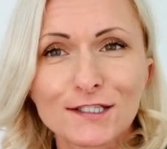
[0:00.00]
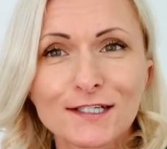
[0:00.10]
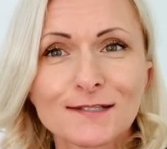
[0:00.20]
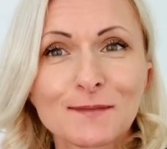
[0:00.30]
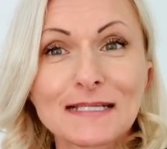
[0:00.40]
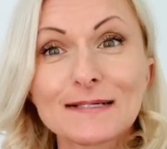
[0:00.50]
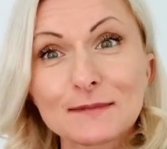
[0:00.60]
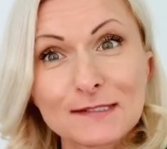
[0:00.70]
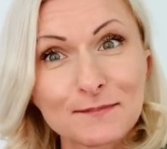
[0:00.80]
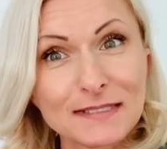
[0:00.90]
My name is
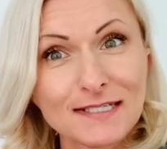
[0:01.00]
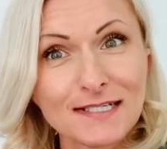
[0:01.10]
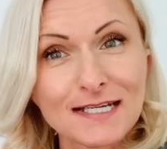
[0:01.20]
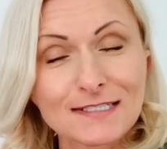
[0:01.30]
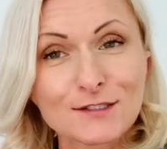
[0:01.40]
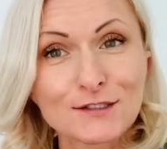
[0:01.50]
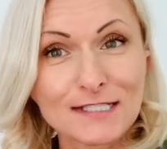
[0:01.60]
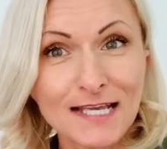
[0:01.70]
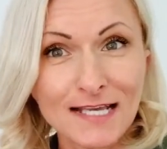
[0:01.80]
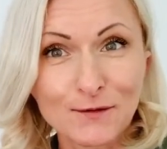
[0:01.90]
Bea, and
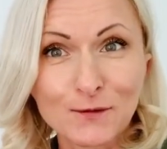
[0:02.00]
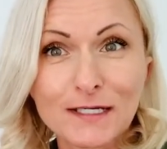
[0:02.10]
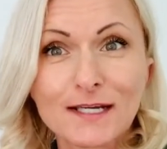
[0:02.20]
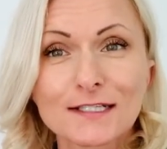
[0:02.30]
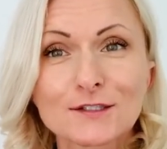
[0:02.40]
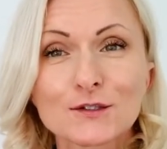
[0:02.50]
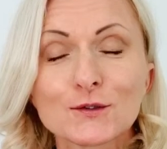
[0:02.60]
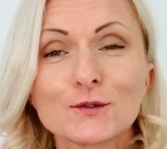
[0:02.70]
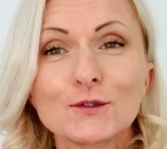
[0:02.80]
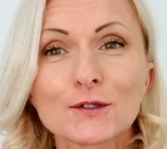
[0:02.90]
today we're going to
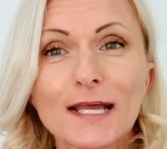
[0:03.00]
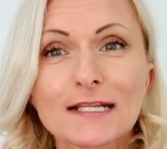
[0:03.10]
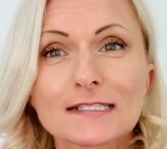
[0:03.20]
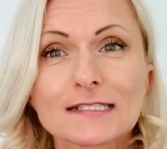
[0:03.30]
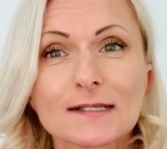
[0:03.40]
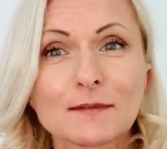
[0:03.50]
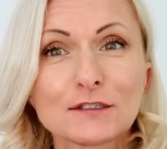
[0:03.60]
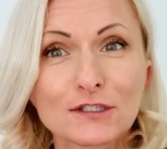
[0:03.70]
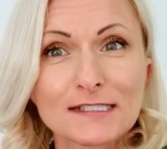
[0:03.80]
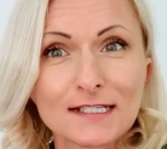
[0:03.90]
look at some
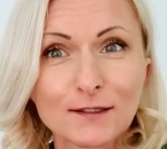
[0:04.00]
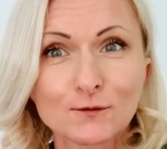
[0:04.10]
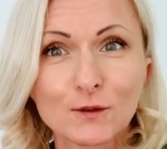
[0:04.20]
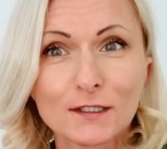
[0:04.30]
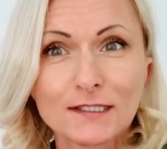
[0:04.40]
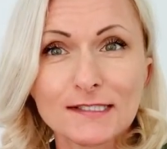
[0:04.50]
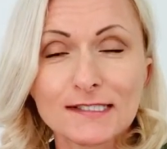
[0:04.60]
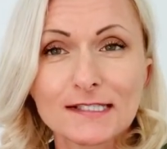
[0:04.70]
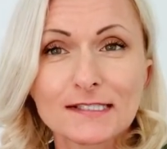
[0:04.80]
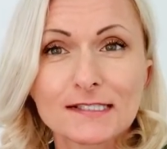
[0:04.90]
interesting words,
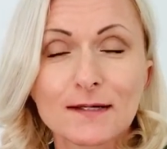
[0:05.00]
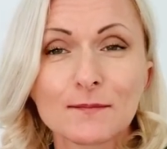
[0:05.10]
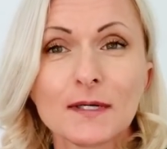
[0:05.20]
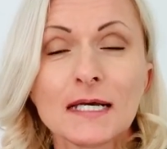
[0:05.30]
some